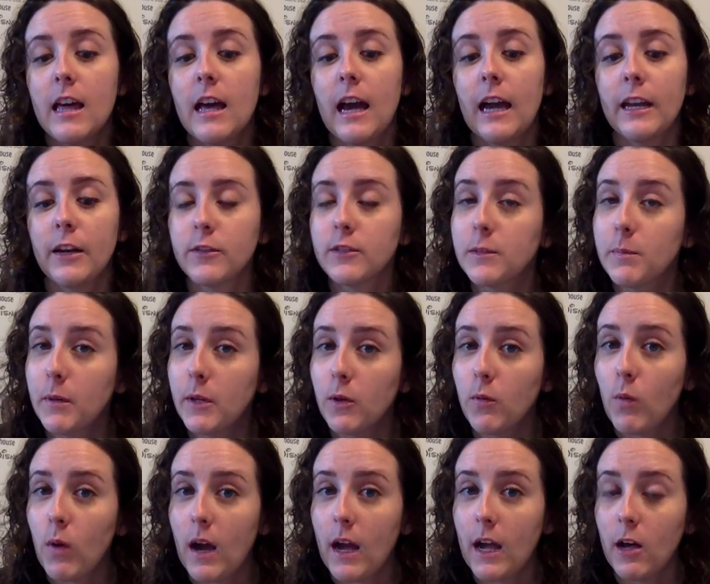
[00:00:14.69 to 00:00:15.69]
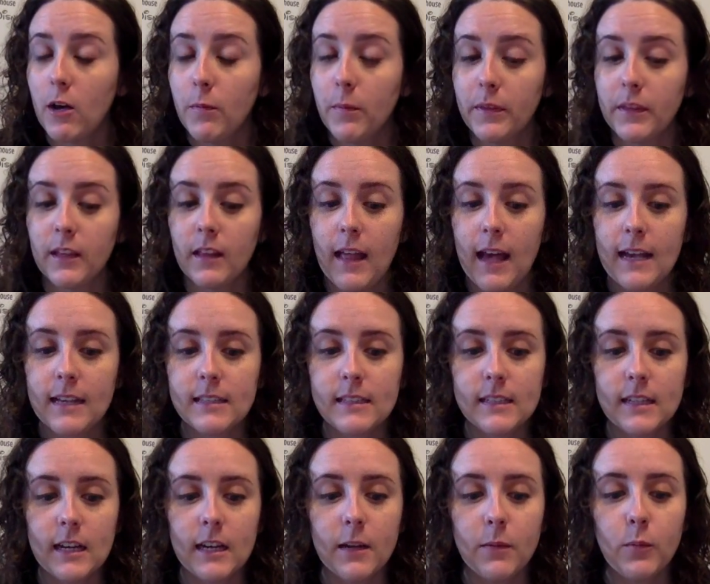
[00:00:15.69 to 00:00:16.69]
I know it's been a while, but the last
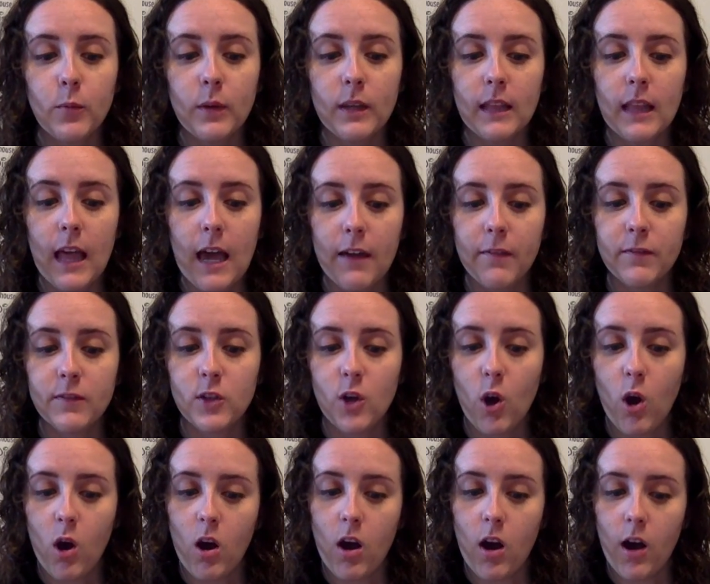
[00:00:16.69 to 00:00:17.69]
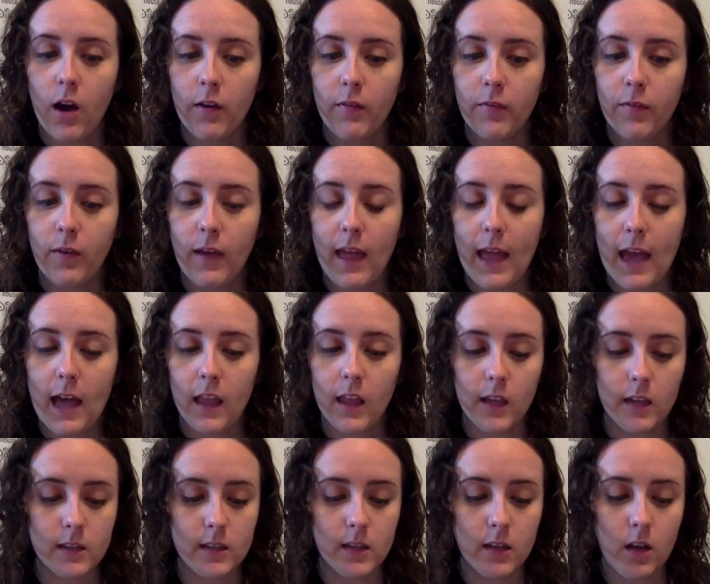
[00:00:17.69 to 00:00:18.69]
time we left off,
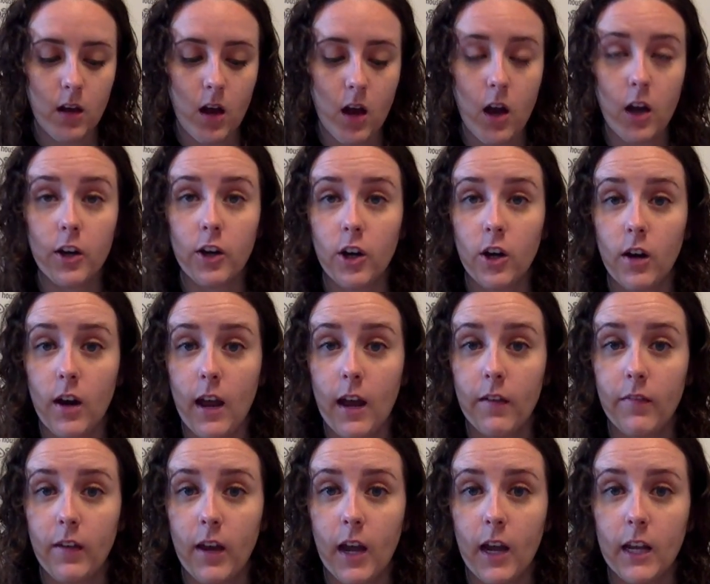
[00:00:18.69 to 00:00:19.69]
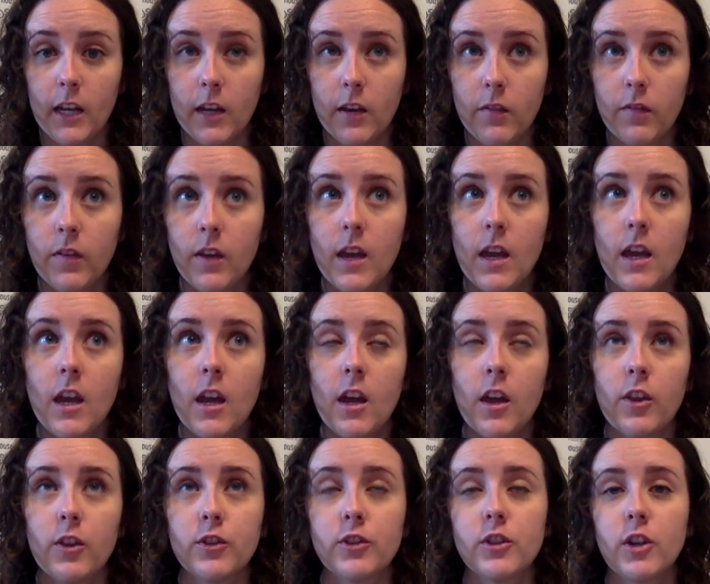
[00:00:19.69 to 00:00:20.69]
Alex and Connor have
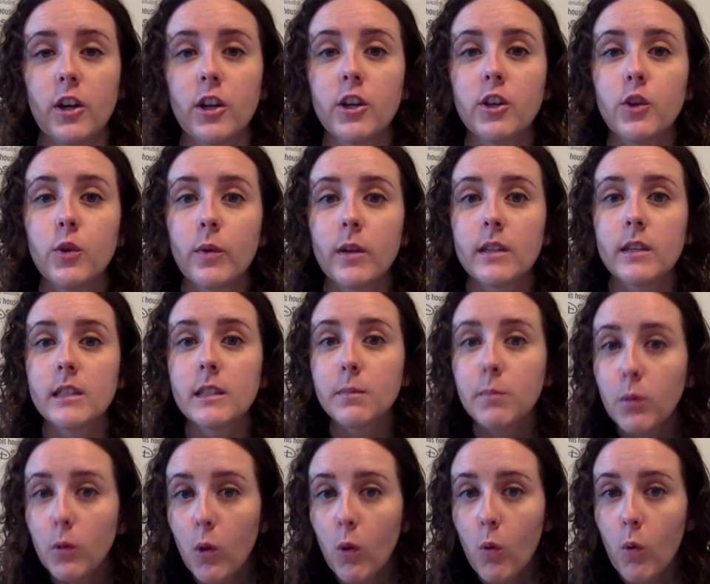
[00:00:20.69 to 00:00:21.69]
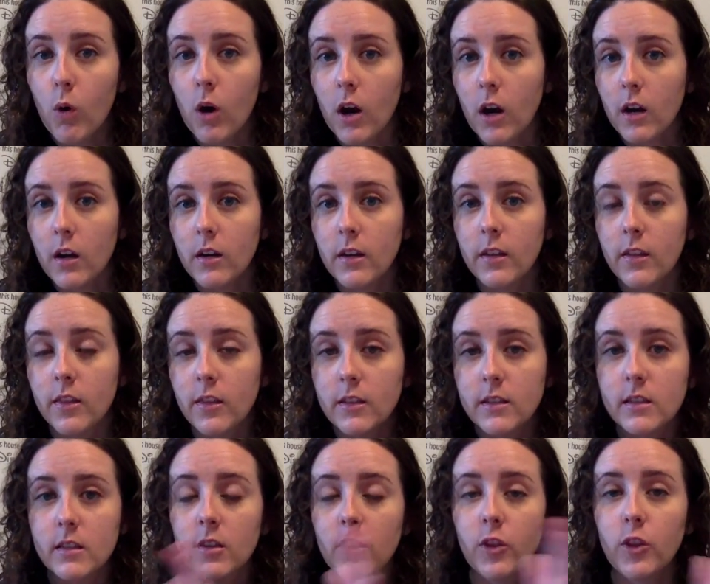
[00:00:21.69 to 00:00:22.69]
they're starting to explore the
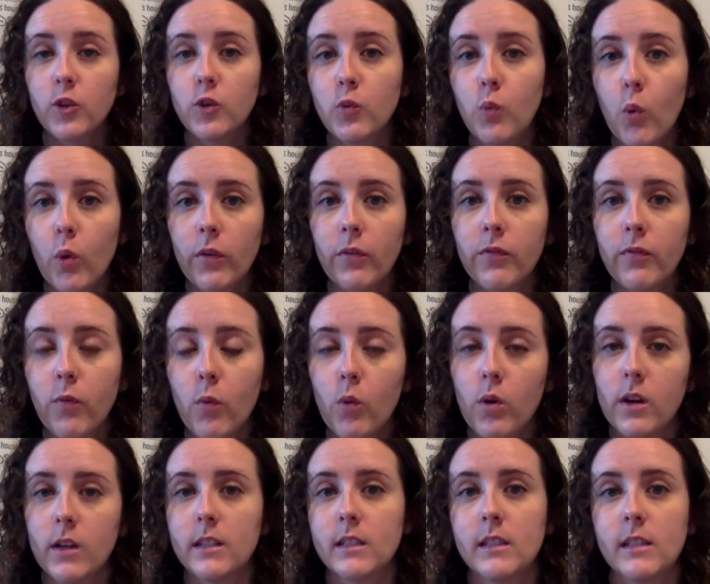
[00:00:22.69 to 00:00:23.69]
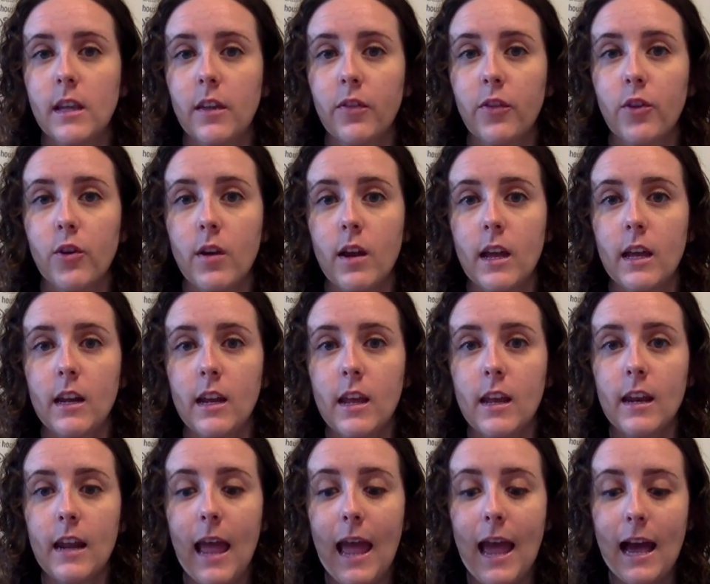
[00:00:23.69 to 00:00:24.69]
dwarf forest that they're in,
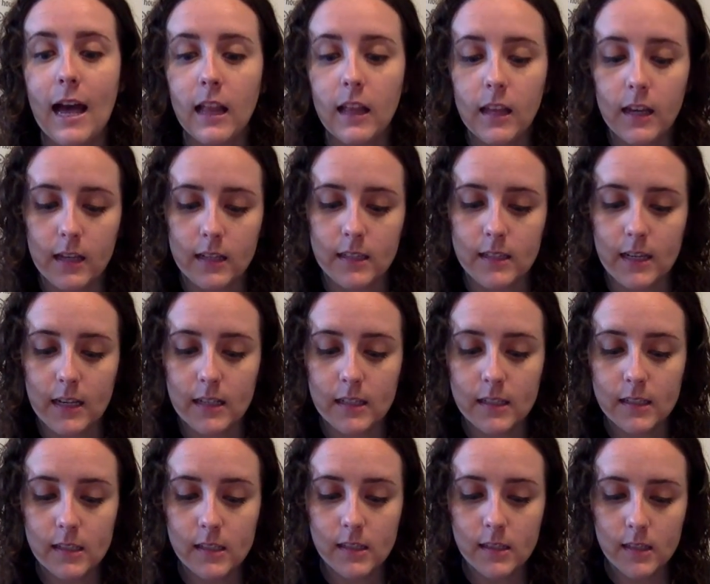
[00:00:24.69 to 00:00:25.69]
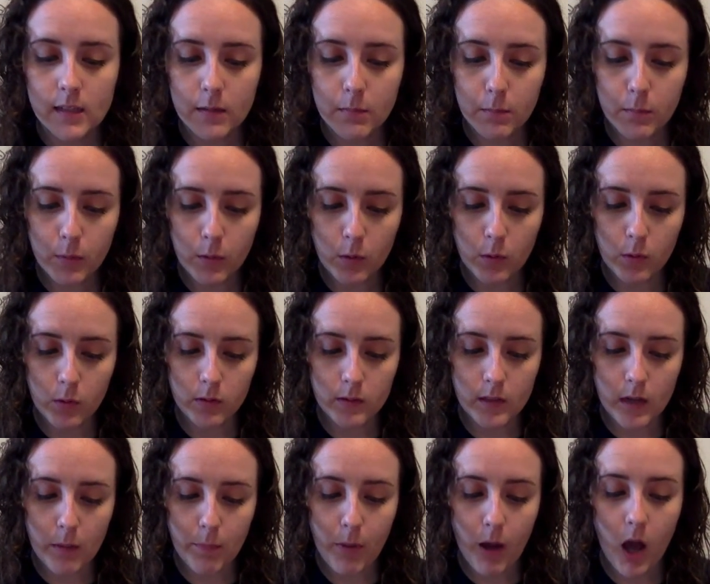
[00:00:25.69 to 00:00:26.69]
and Alex has stumbled
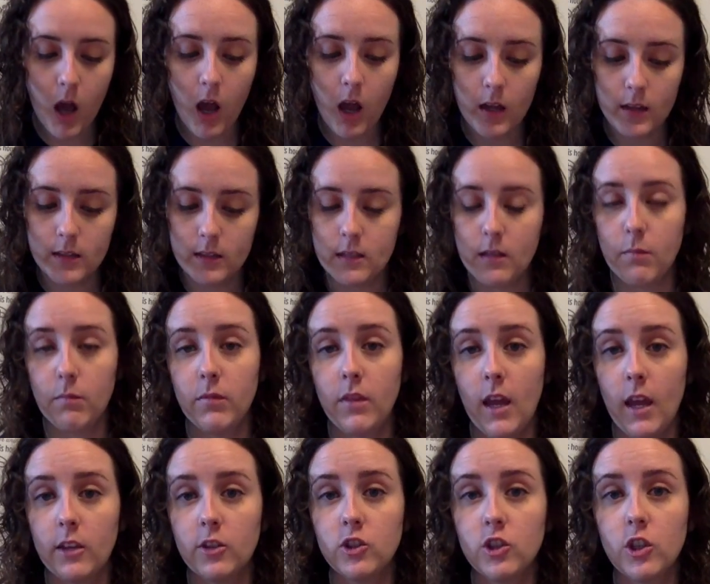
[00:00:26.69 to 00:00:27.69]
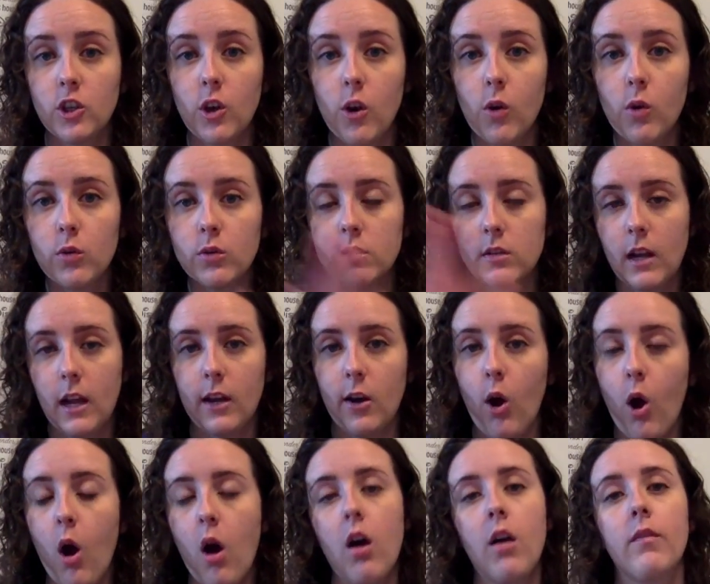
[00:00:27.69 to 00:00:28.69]
upon something, and she goes kind of
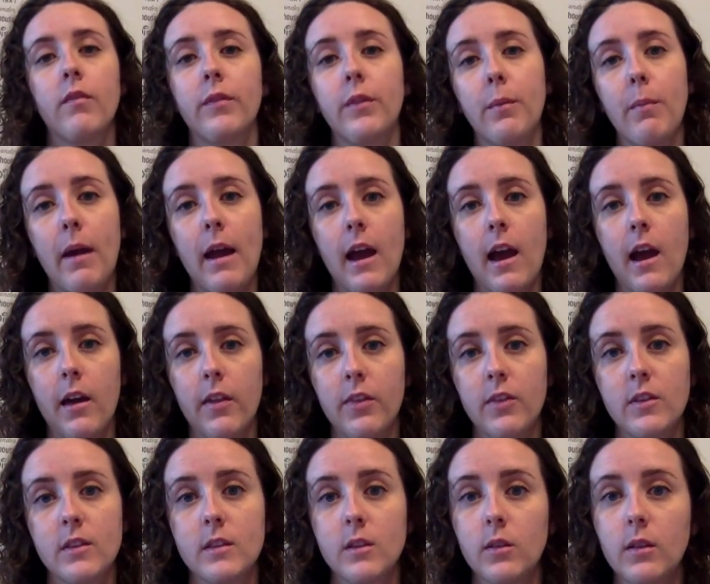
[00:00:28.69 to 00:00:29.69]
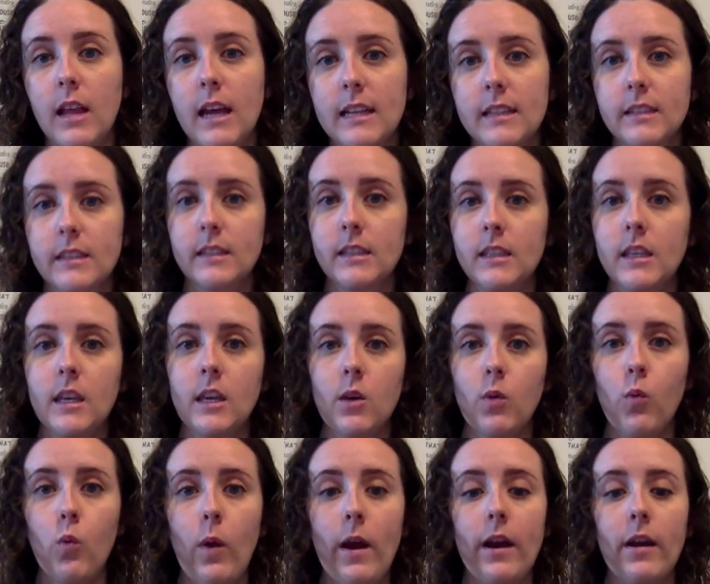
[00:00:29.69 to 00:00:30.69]
off the path. So let's see
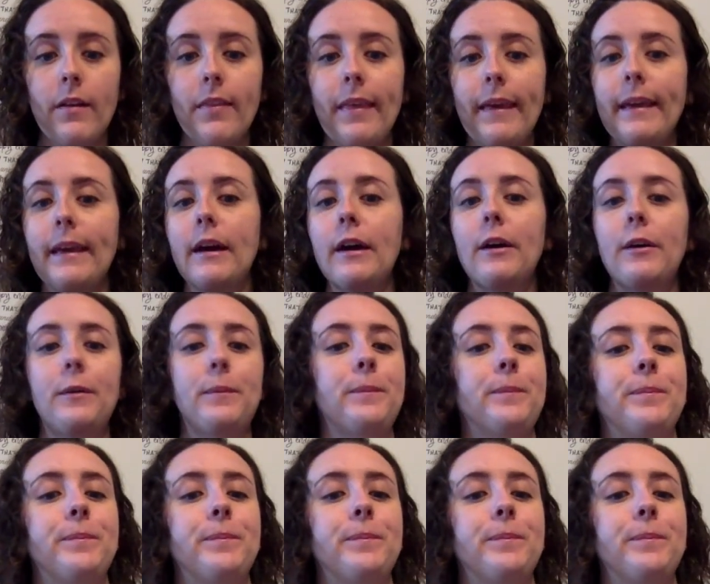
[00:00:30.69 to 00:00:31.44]
where they go.